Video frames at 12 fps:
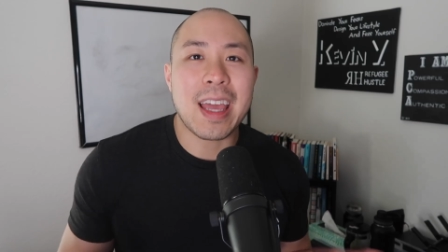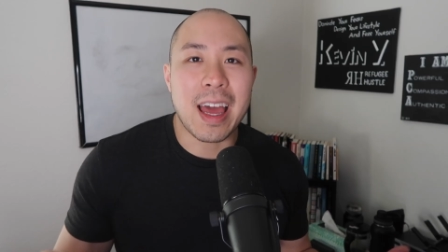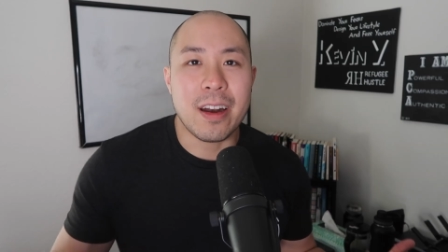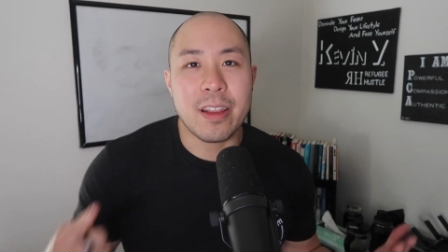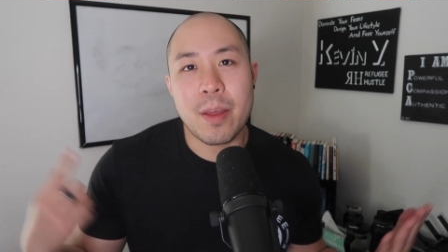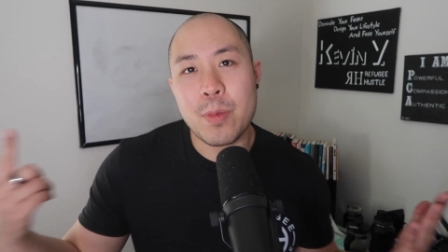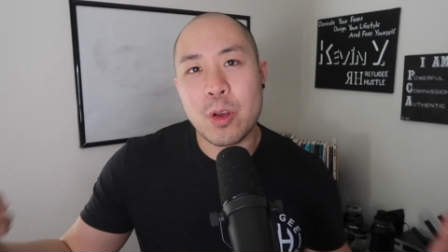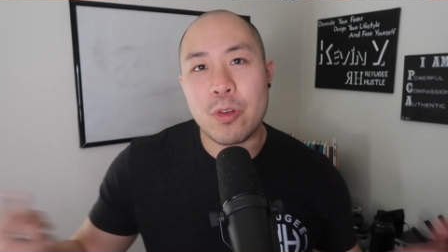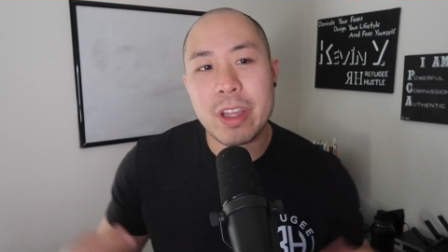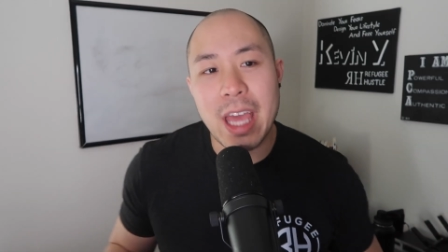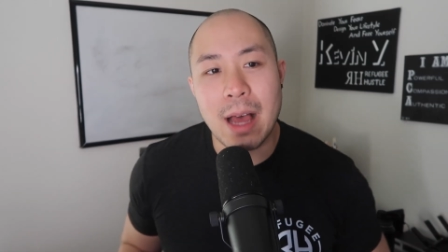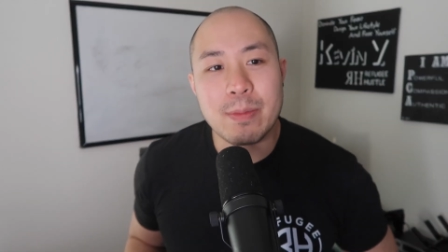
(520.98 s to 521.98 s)
Again, let me
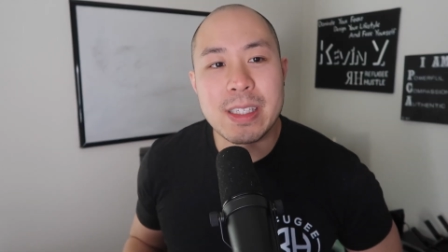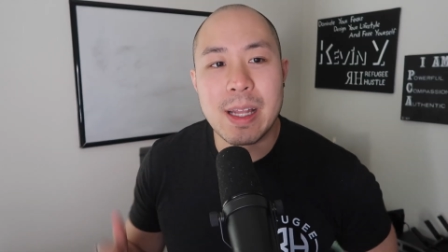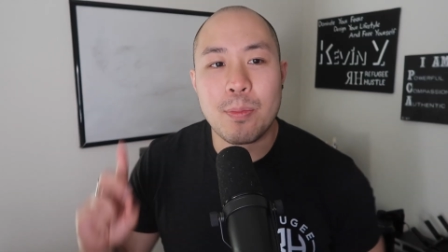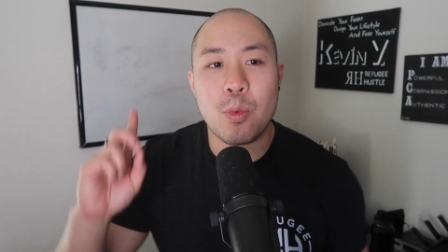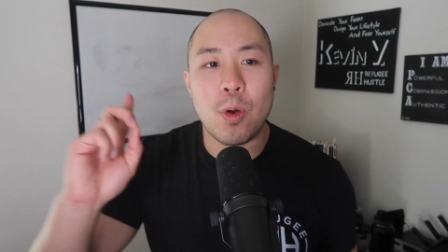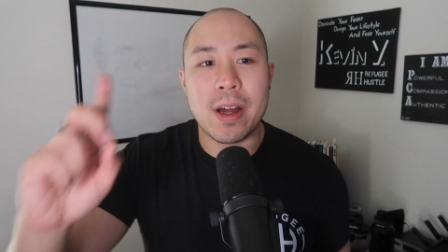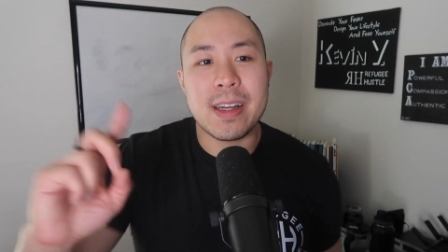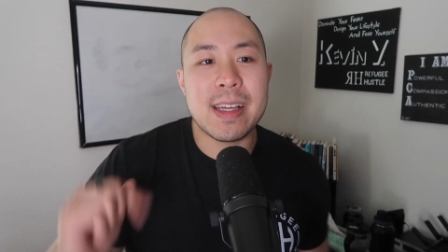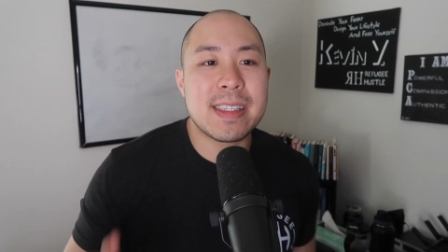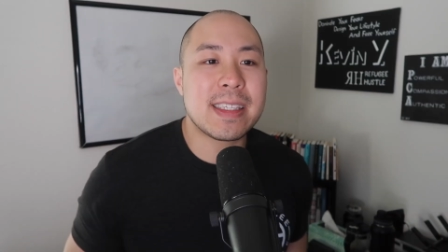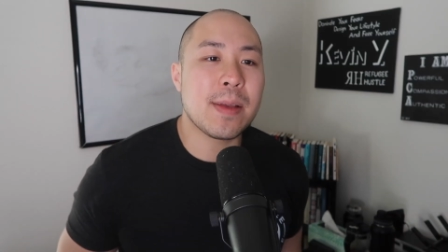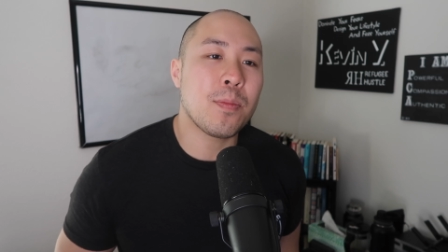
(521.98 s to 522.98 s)
recap. Step 1
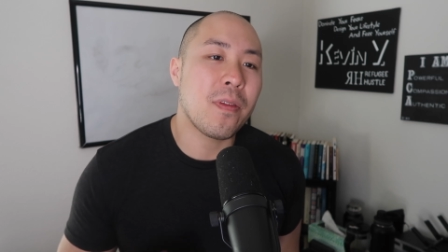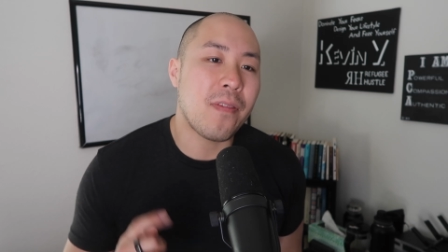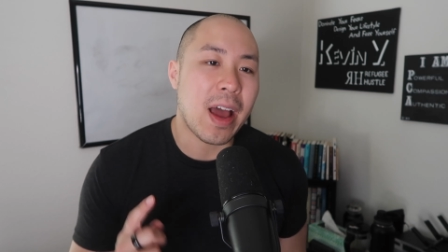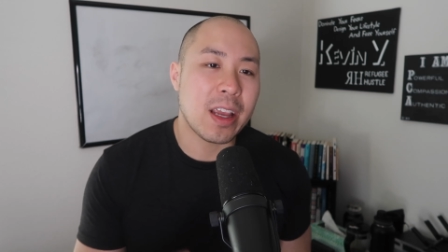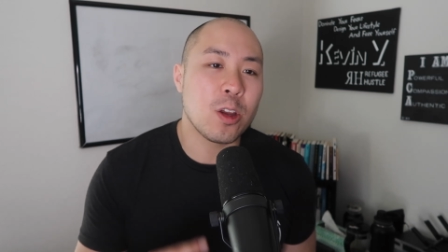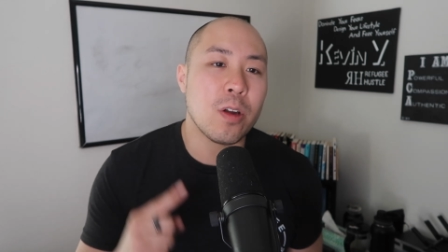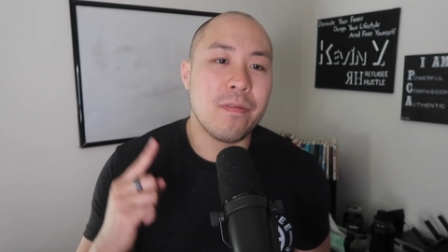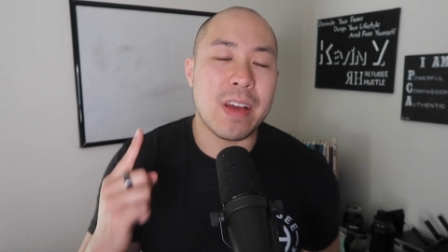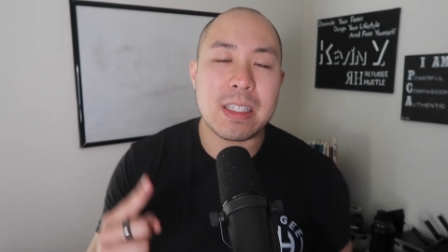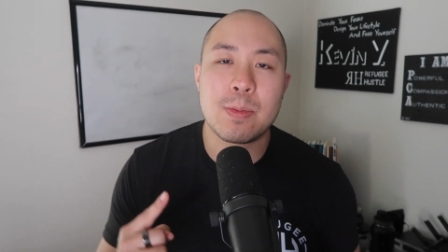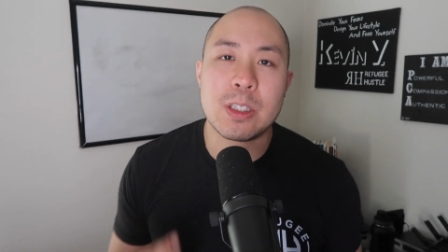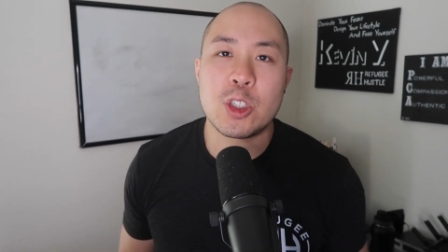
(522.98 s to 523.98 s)
is simplifying your
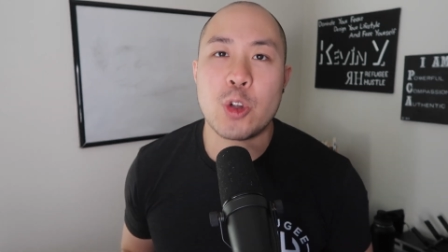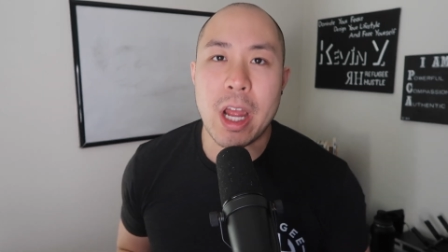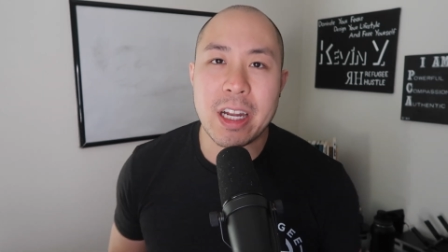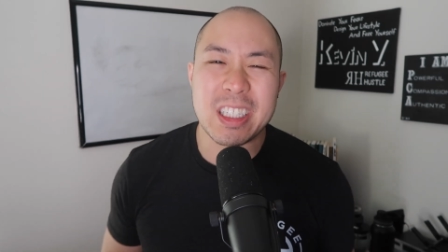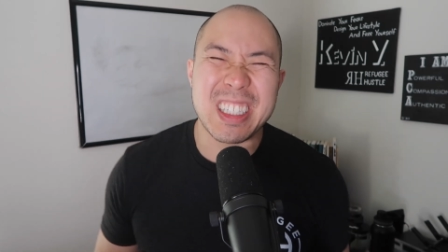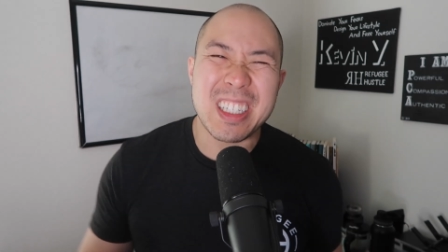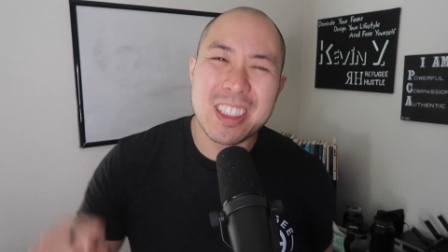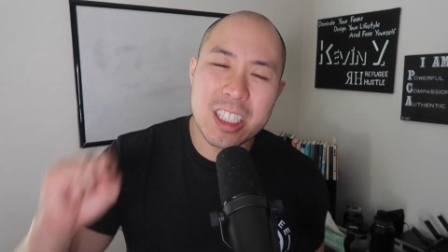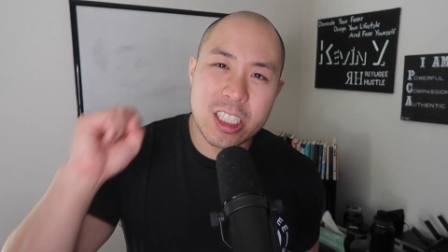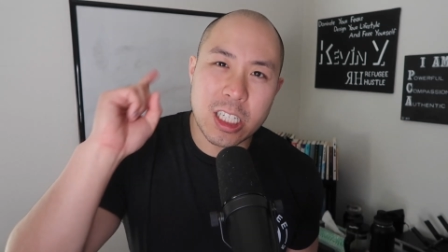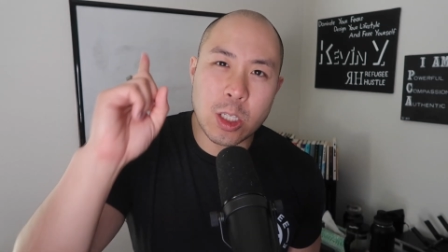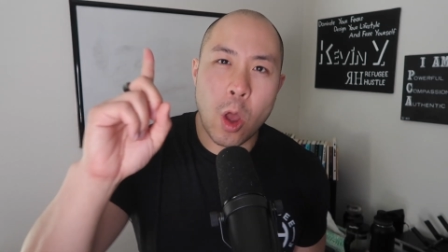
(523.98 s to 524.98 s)
investment strategy
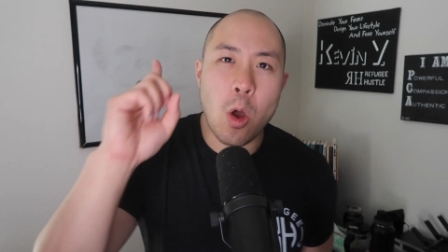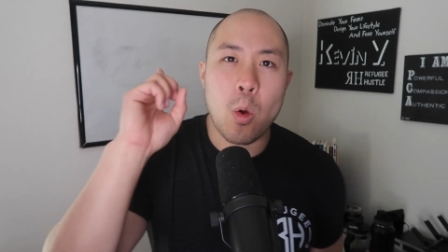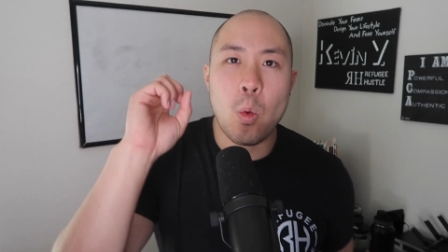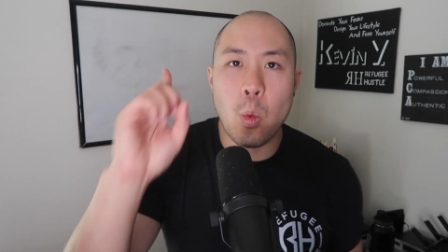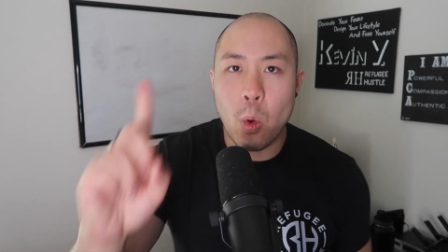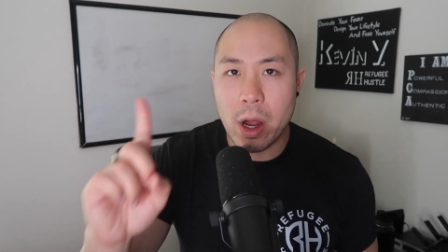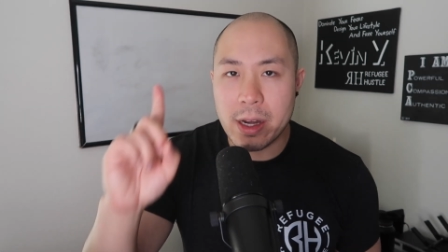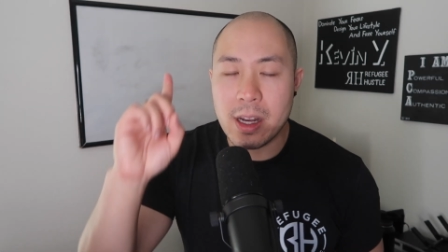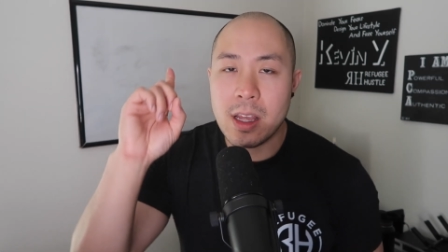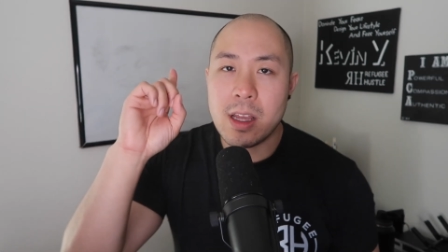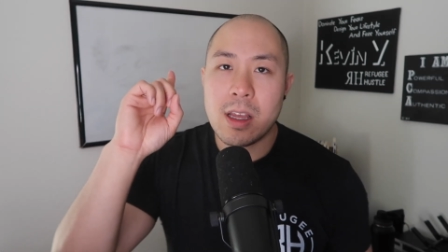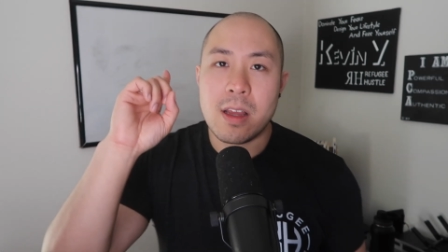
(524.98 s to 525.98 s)
to just
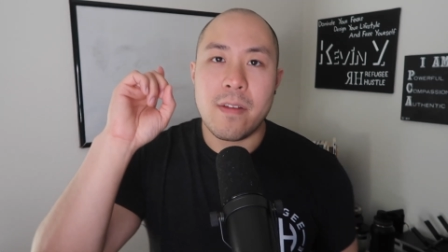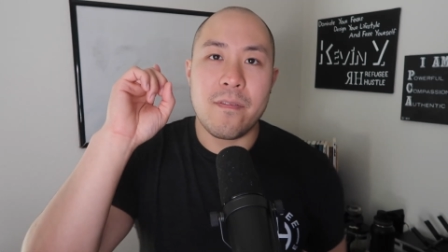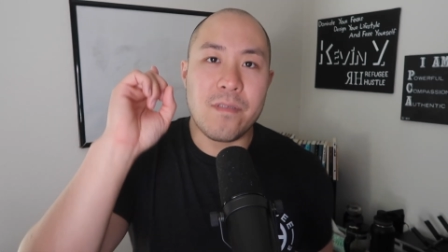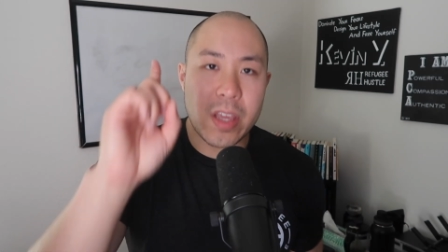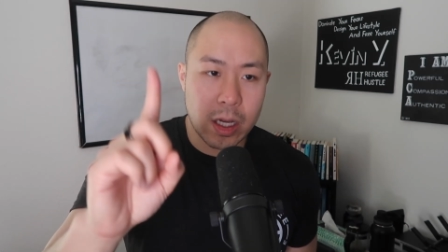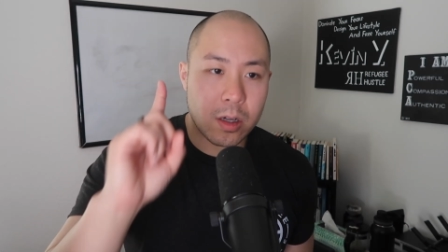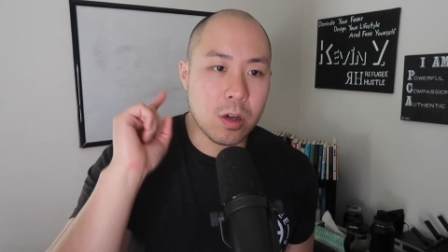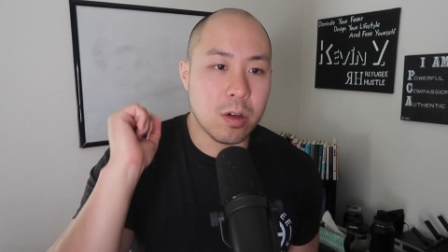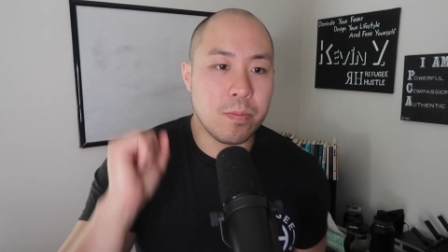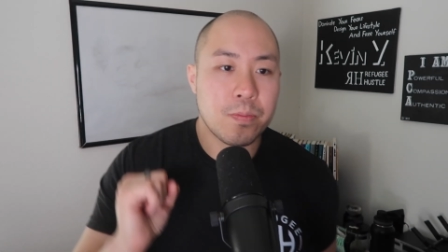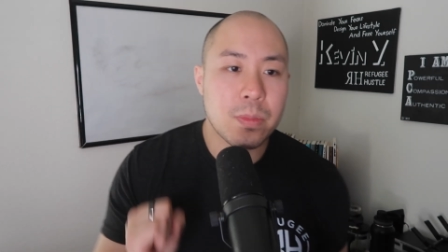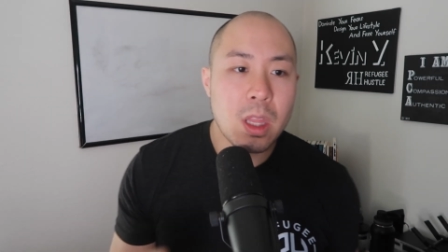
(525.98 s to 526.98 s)
one vehicle.